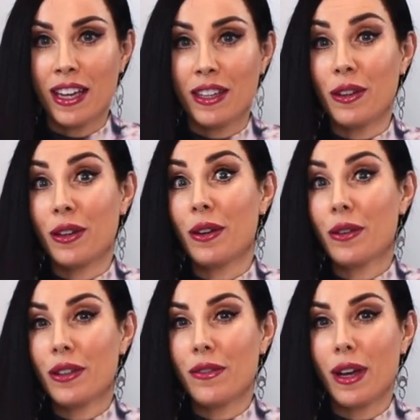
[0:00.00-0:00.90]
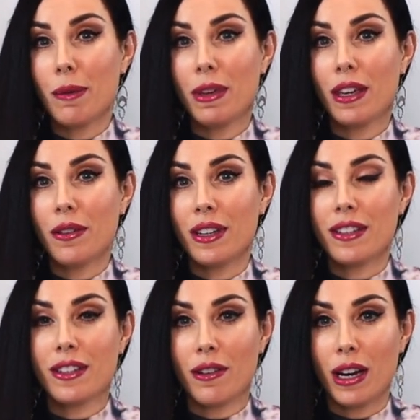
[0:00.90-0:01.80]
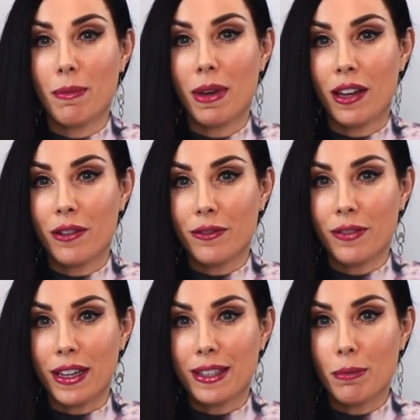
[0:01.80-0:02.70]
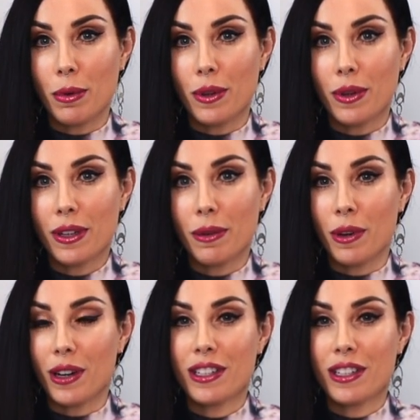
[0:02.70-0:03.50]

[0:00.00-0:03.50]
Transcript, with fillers: You can also find me on Instagram and on Facebook, where I